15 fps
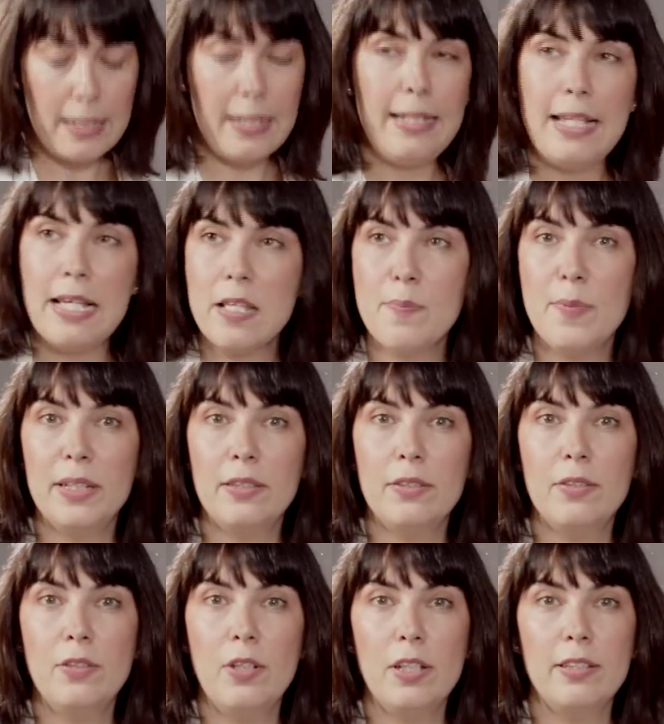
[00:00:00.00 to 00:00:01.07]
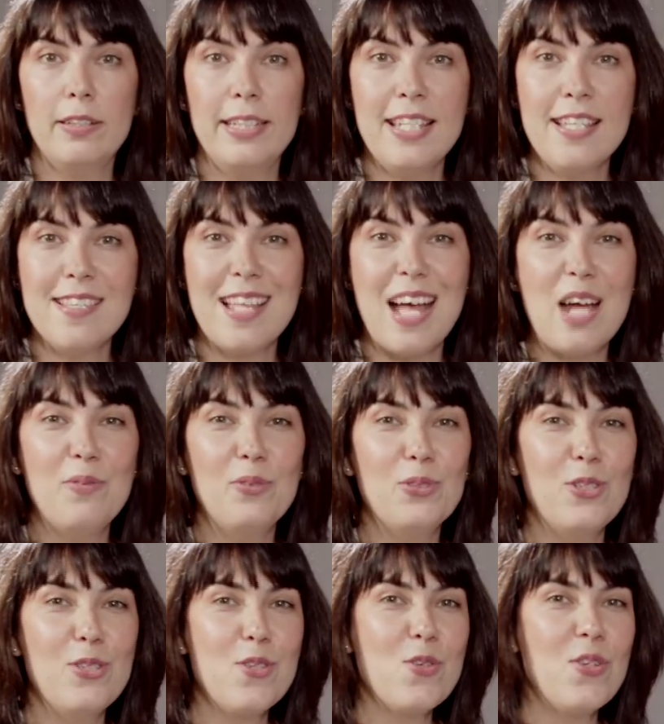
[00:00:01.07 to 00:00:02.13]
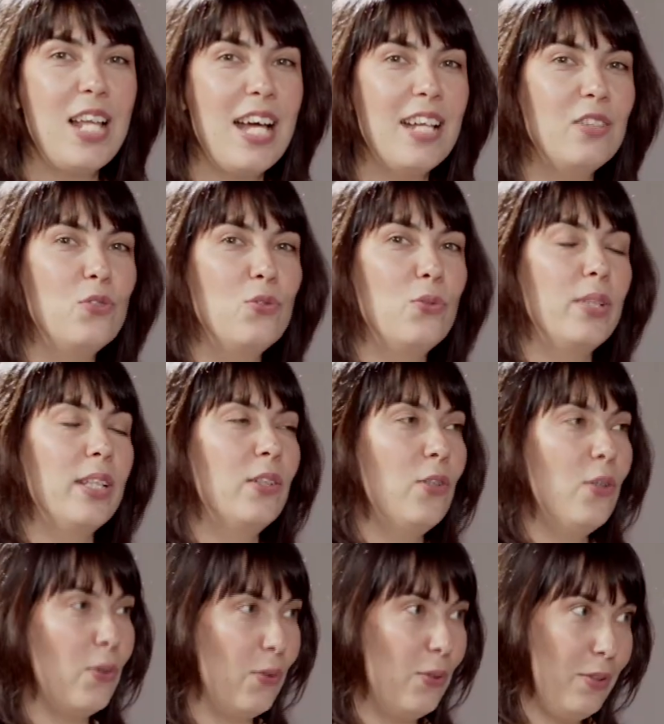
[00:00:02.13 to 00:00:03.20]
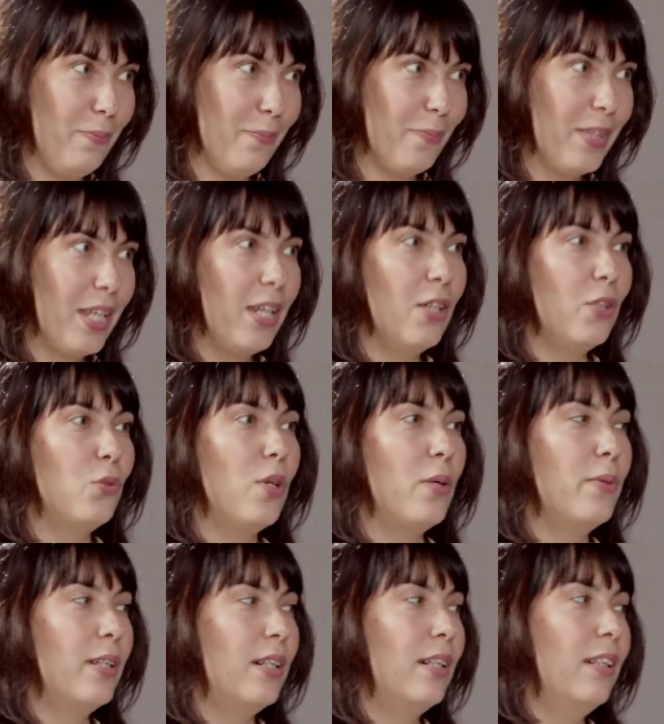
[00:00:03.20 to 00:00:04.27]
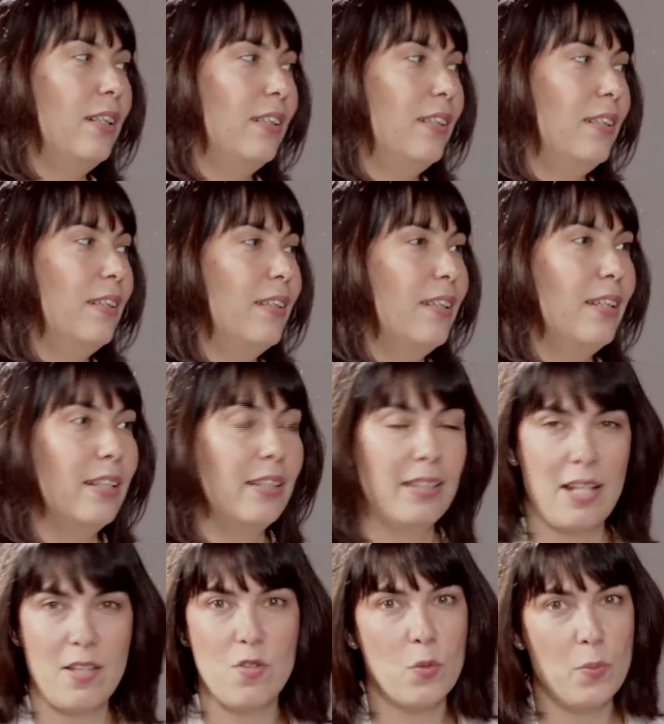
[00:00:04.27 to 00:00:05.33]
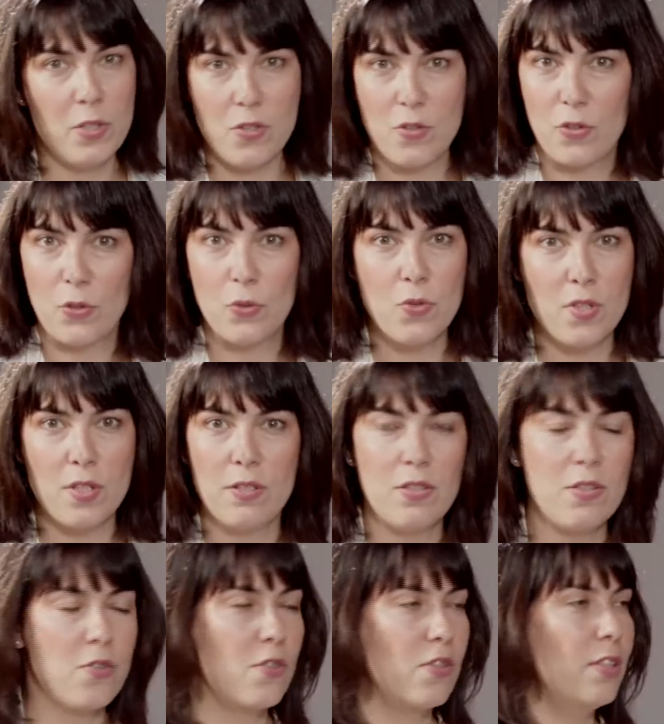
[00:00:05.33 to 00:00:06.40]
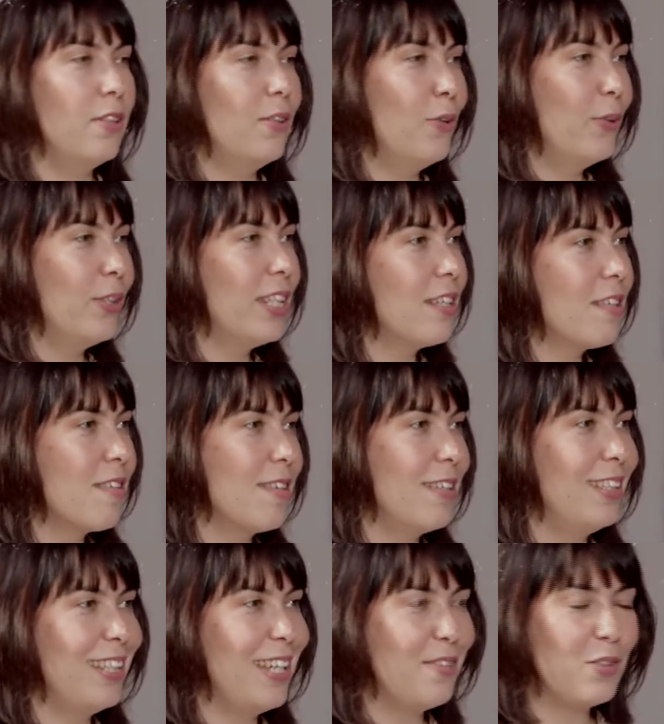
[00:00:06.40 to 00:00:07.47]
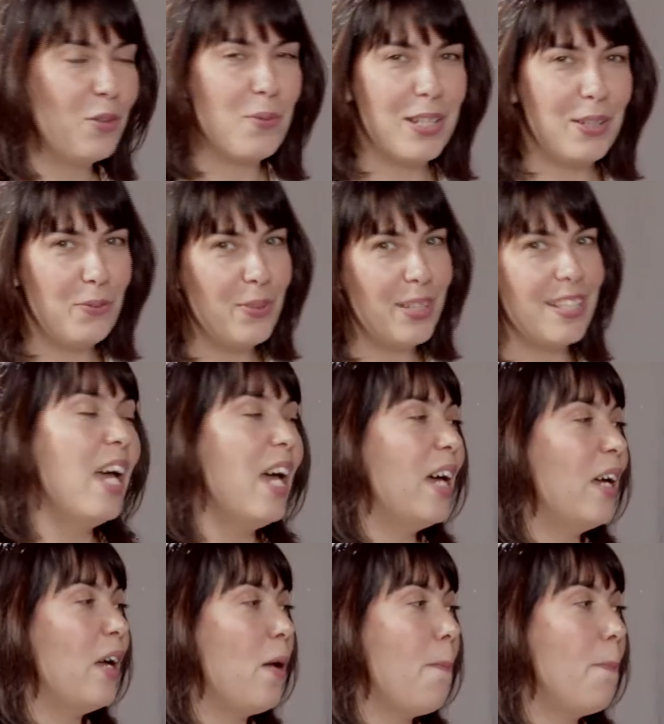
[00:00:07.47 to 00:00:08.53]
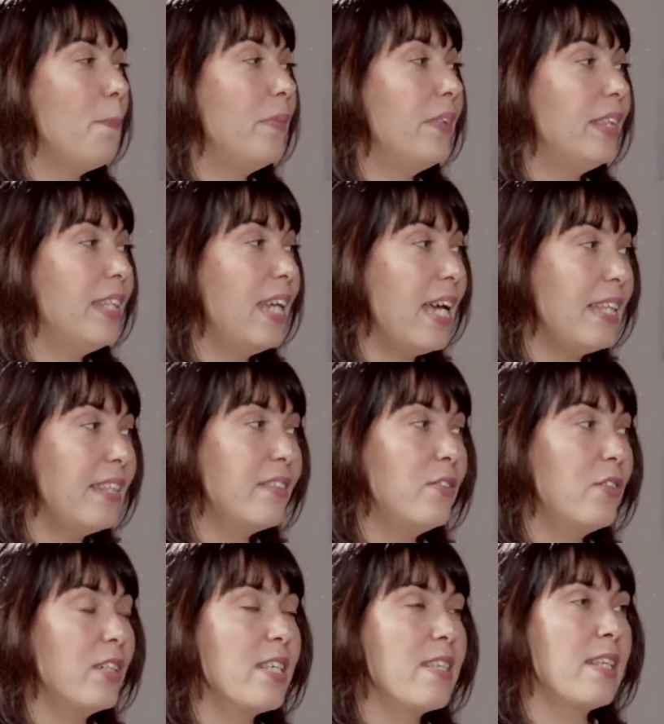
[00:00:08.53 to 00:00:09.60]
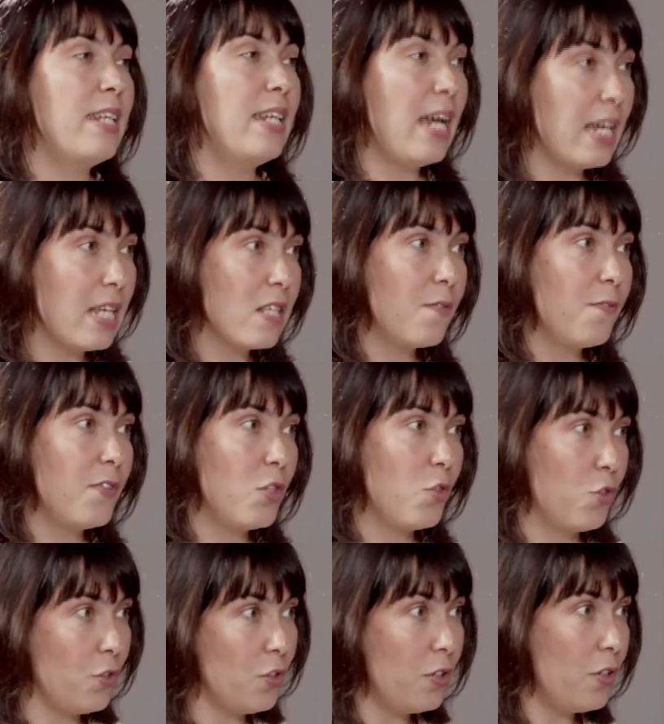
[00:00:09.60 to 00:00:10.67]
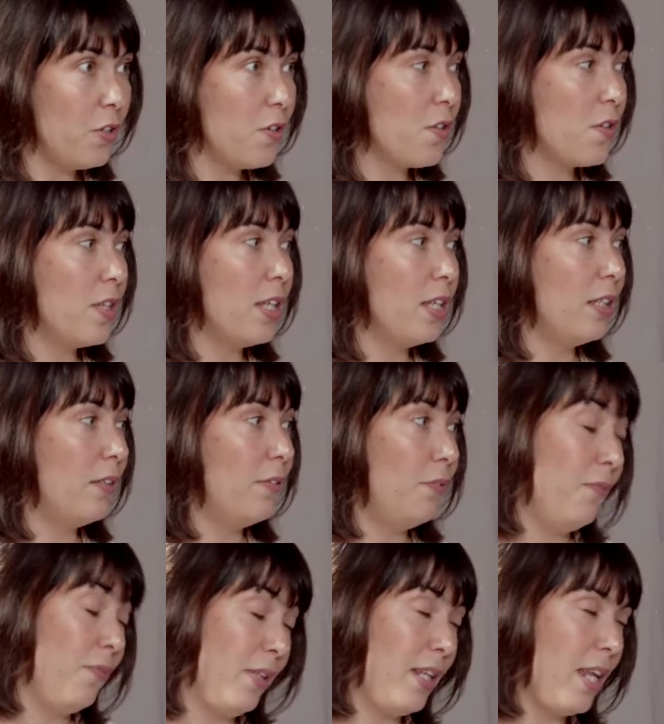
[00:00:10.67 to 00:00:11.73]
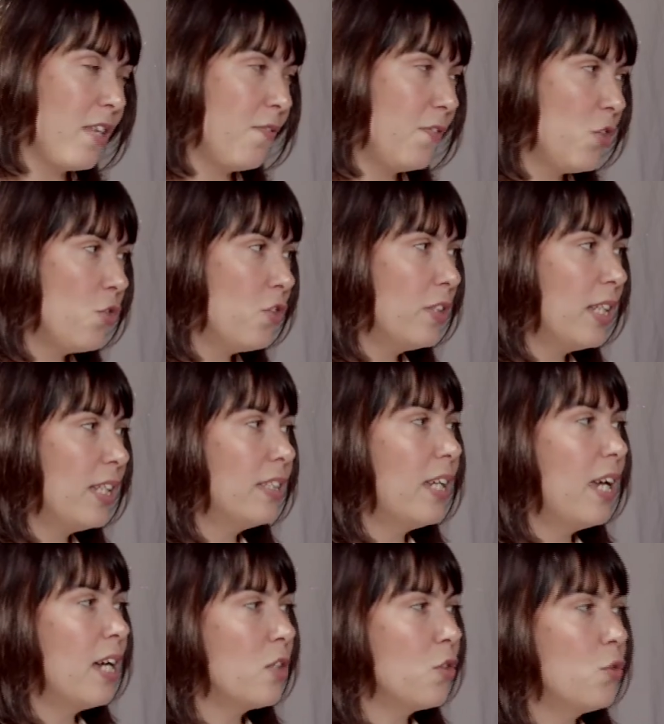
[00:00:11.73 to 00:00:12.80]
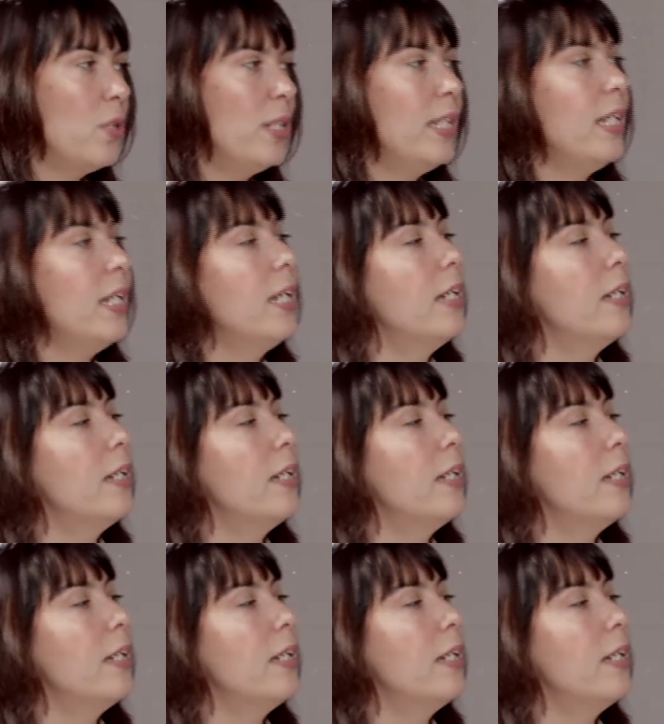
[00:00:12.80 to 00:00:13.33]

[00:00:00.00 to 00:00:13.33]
last but not least, I would also like to recall to our customers, users, audience, and everyone who is that there is a nice feature that actually